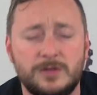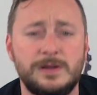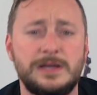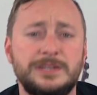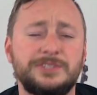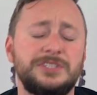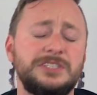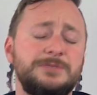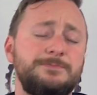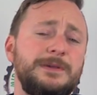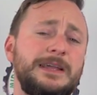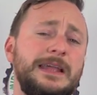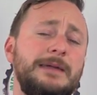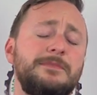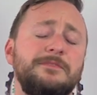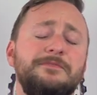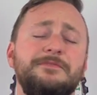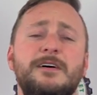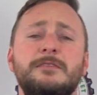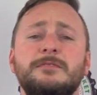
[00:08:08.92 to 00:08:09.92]
questions, pick up
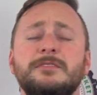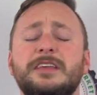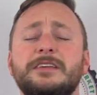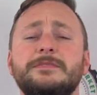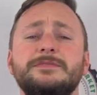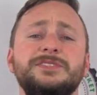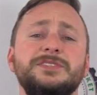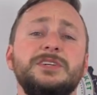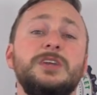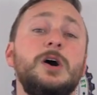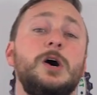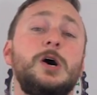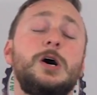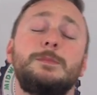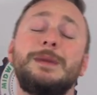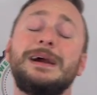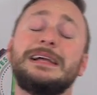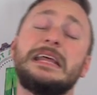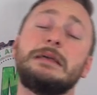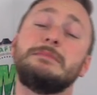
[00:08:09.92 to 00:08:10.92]
the phone and give us a call.
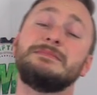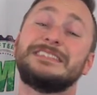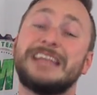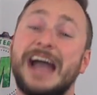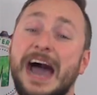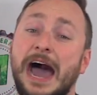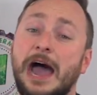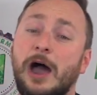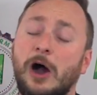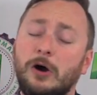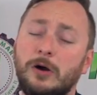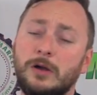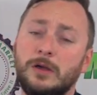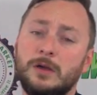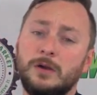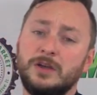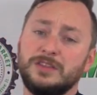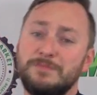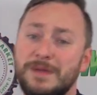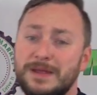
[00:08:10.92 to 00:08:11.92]
My name is Kyle
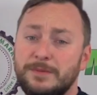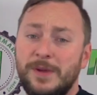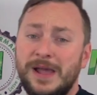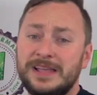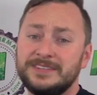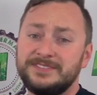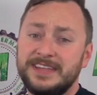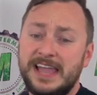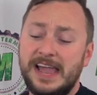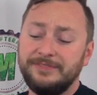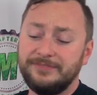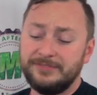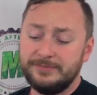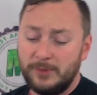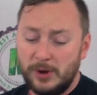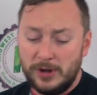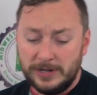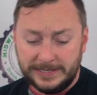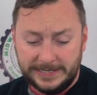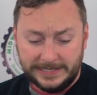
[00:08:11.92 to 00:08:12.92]
with Midwest
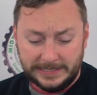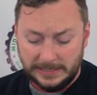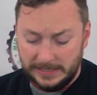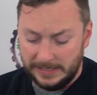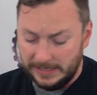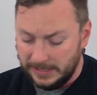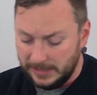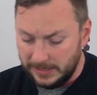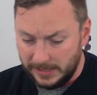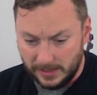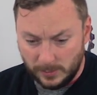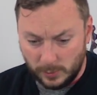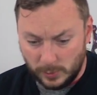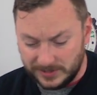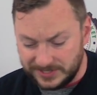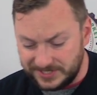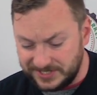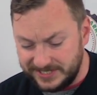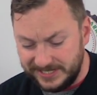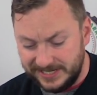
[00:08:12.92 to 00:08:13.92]
Aftermarket, and
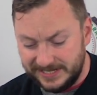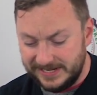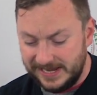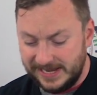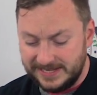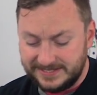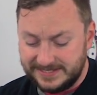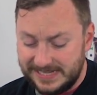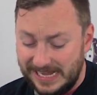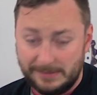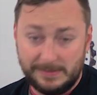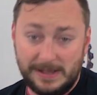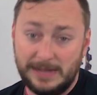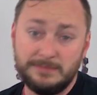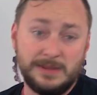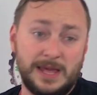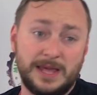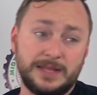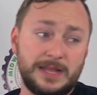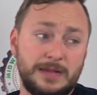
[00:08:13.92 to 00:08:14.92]
we'll see you next time. I'm
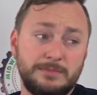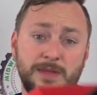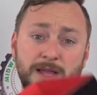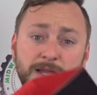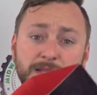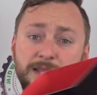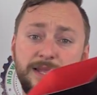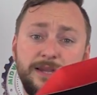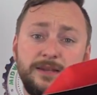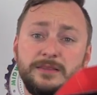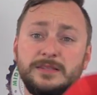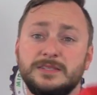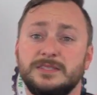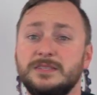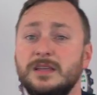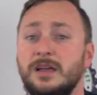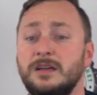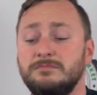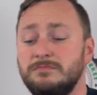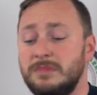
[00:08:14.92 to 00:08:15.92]
not cleaning this
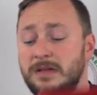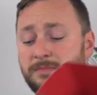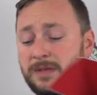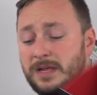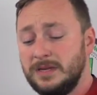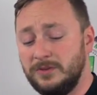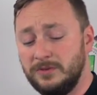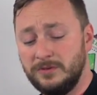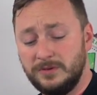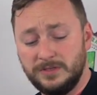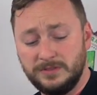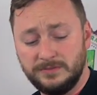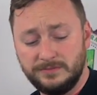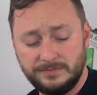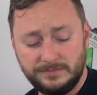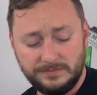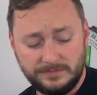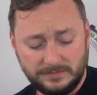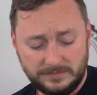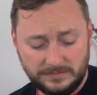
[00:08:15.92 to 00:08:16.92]
up. I'm not doing
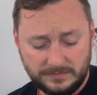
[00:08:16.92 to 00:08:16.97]
it.